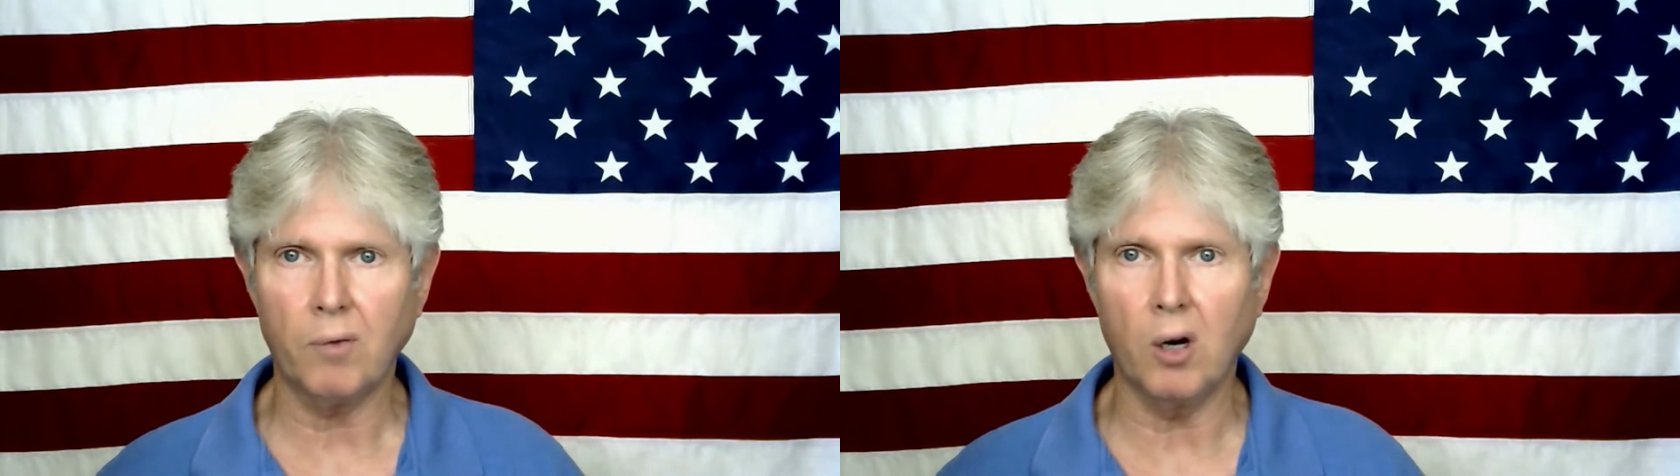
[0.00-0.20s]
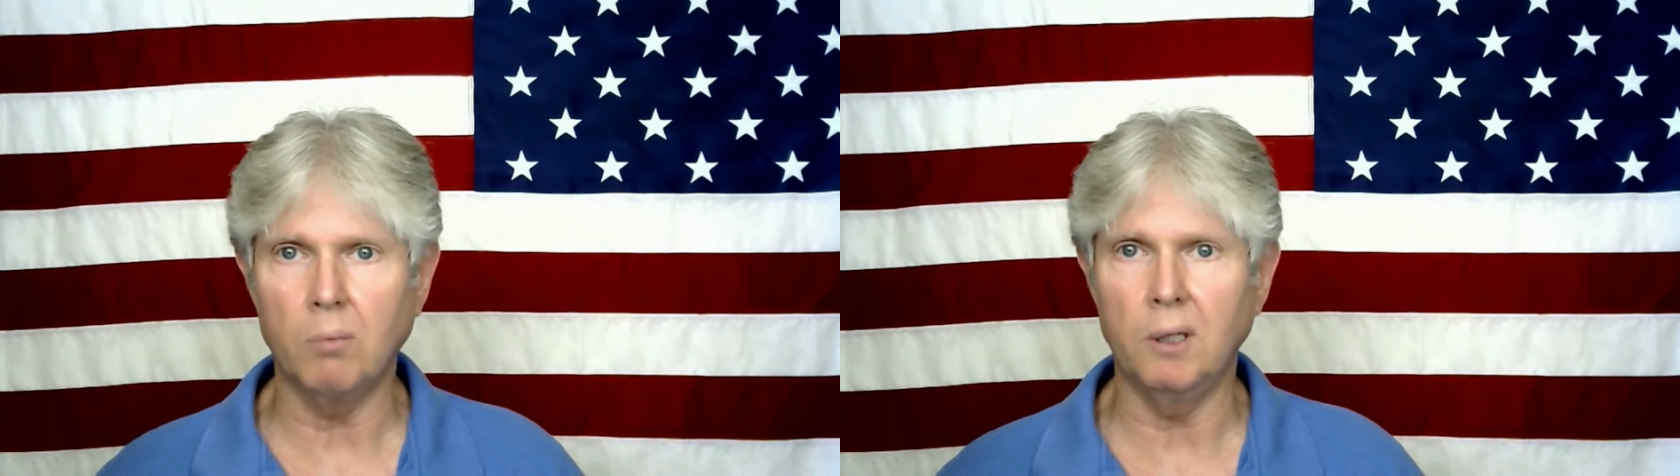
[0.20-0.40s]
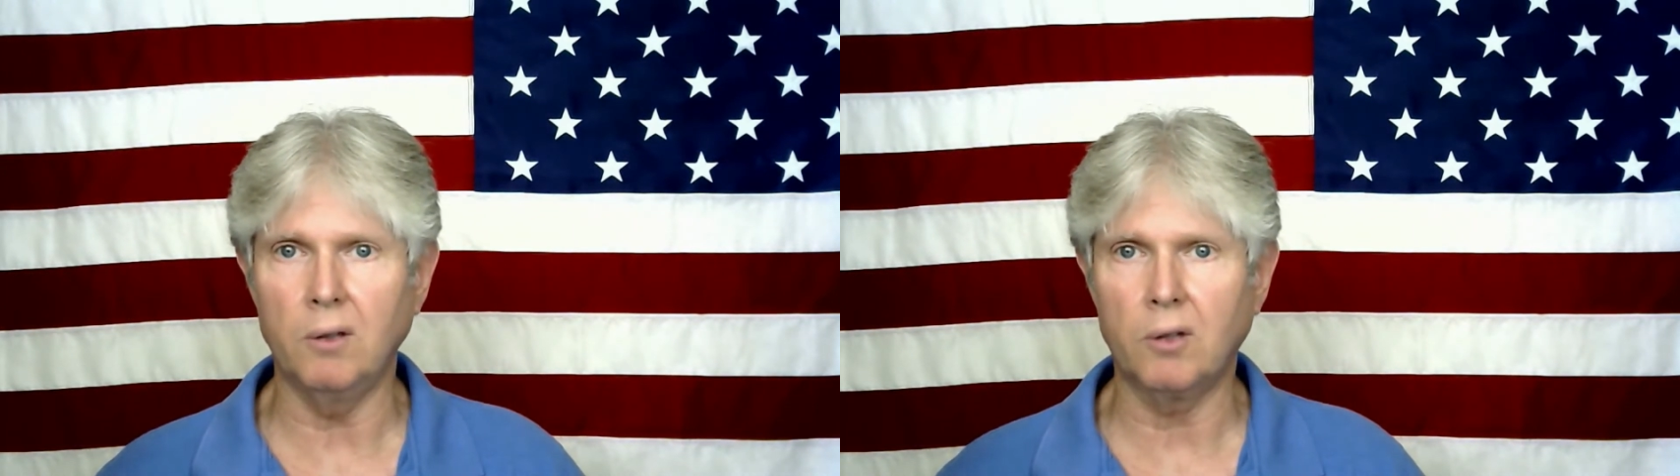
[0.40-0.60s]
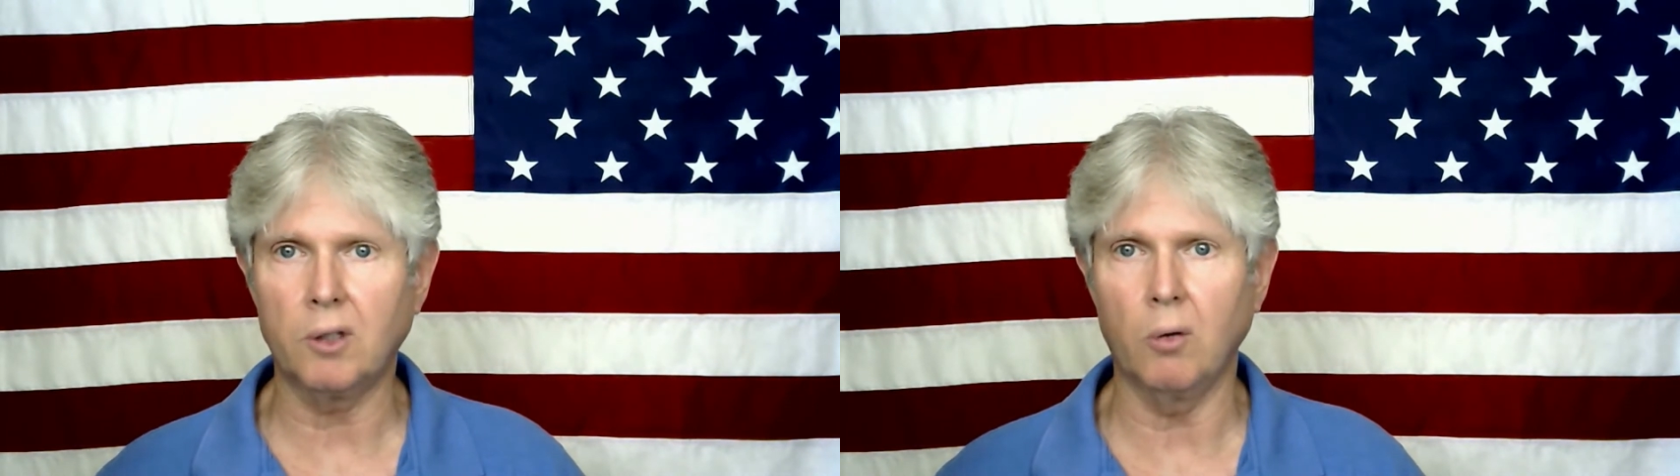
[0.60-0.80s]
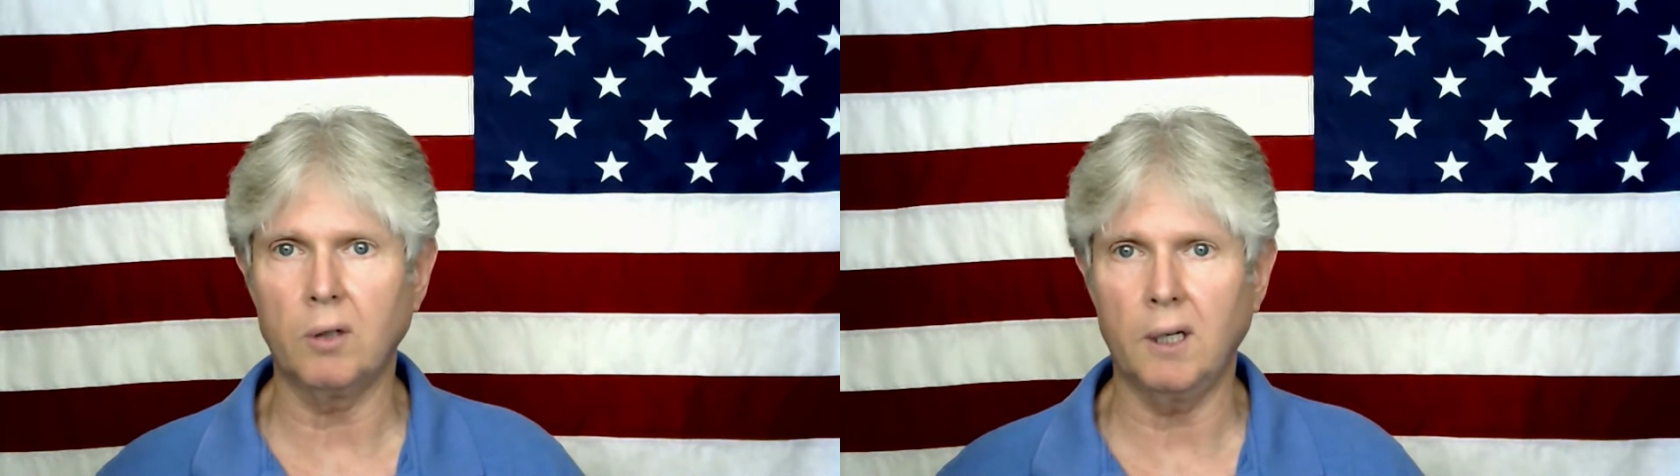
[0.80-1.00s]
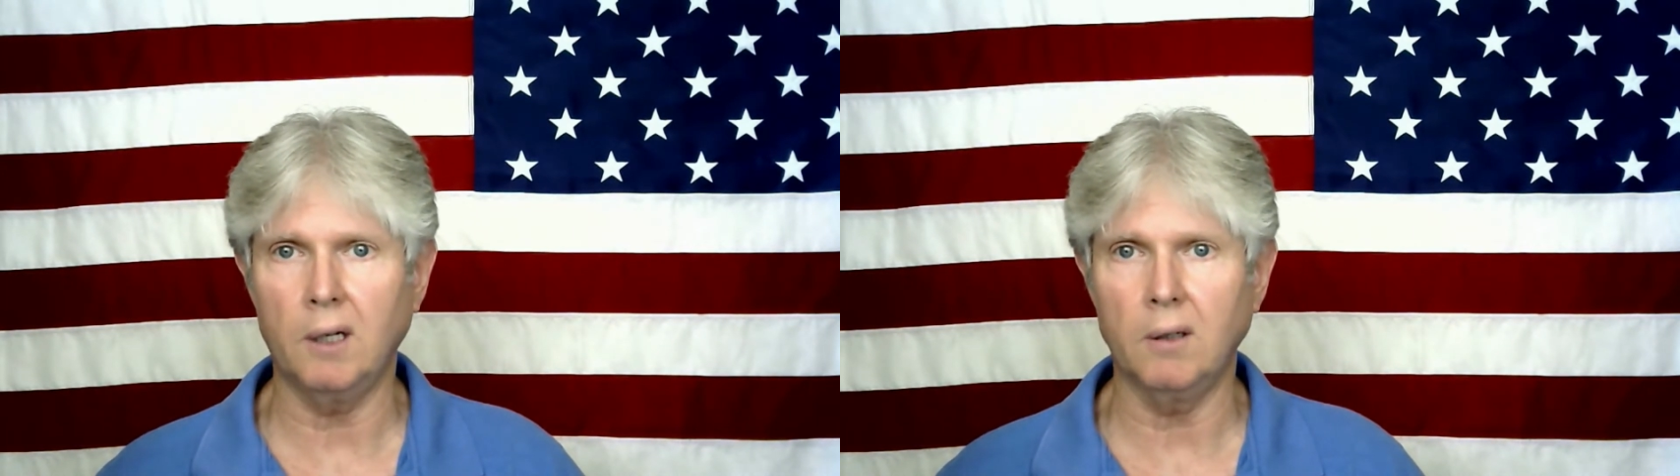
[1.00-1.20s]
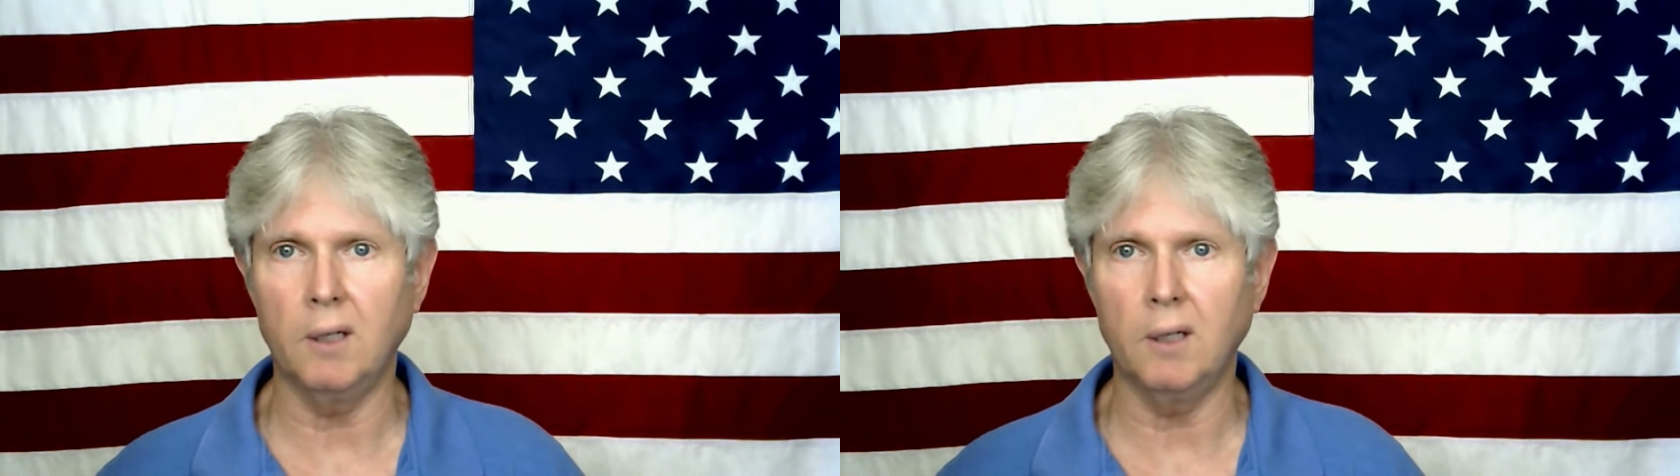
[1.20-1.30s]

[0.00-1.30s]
are being choked out.